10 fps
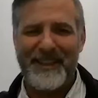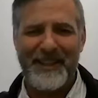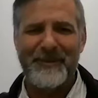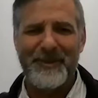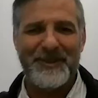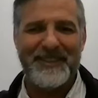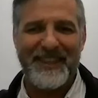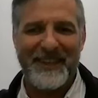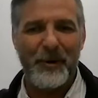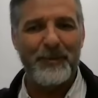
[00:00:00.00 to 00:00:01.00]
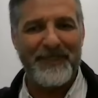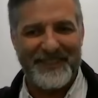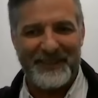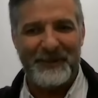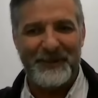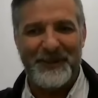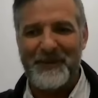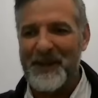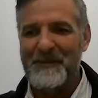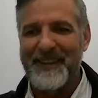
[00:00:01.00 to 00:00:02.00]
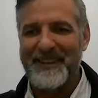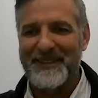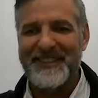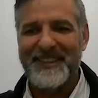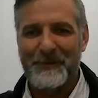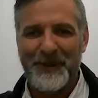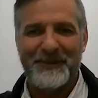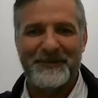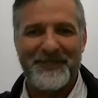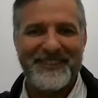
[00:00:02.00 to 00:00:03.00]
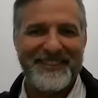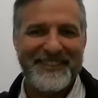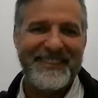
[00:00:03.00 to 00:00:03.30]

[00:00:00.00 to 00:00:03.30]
I love those openings and closing, by the way. They're wonderful.